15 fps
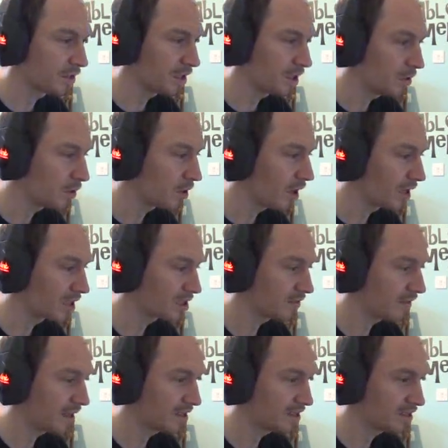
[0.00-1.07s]
that you guys
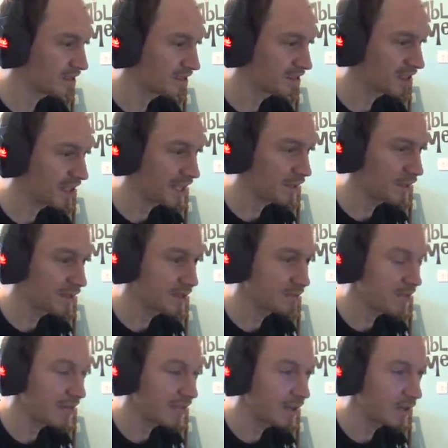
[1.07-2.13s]
have asked to see with as
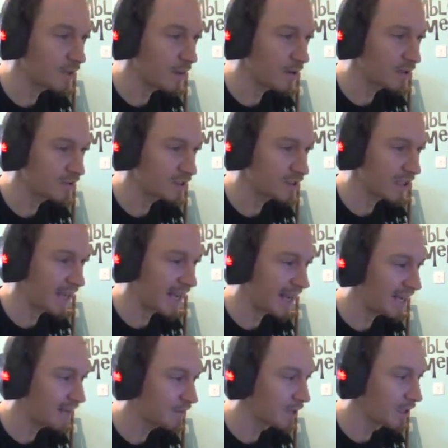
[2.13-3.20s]
many locomotives as I
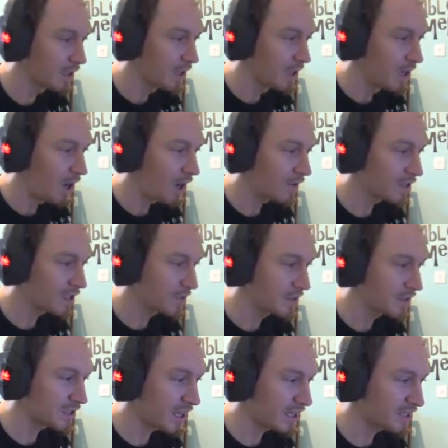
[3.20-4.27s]
have. Obviously we
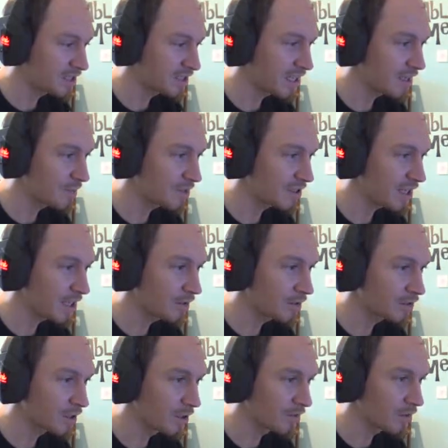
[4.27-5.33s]
just had a steam sale,
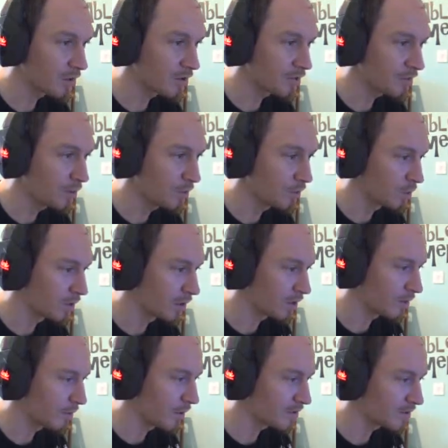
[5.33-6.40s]
so I've got a few more
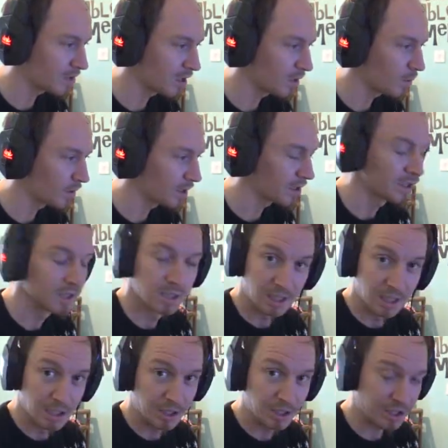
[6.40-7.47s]
locomotives that I want to
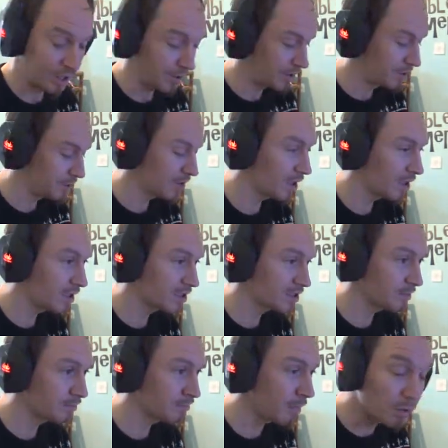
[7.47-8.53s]
show you
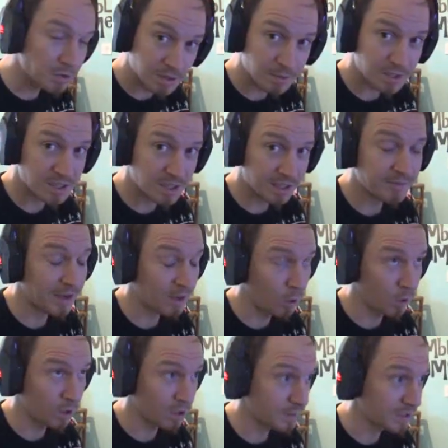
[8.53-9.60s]
guys. Most of them, in fact
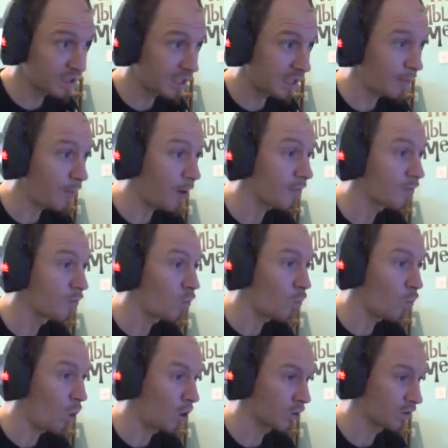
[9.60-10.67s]
all of them are steam apart from
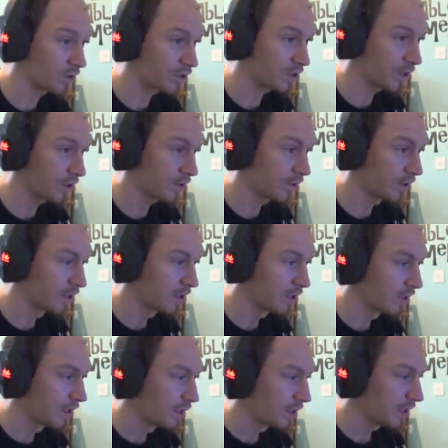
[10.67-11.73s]
one, so
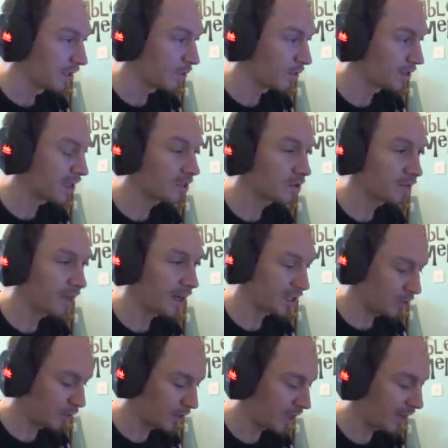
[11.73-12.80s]
if you're a diesel fan
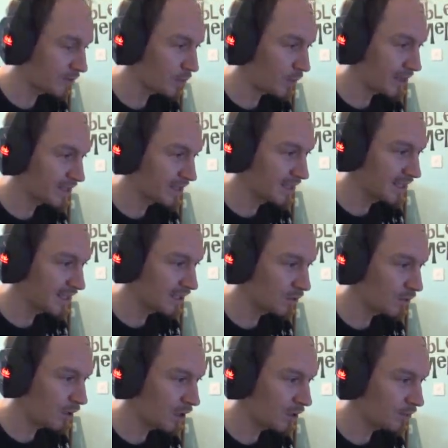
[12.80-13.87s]
you will have to wait a
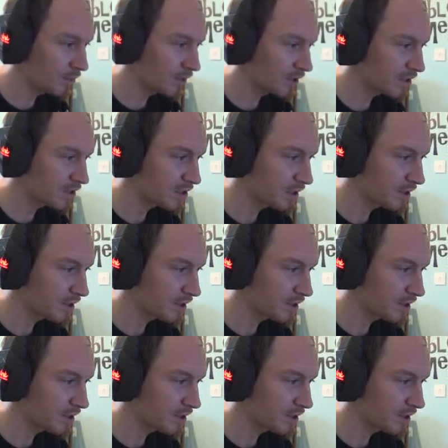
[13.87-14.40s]
little while, but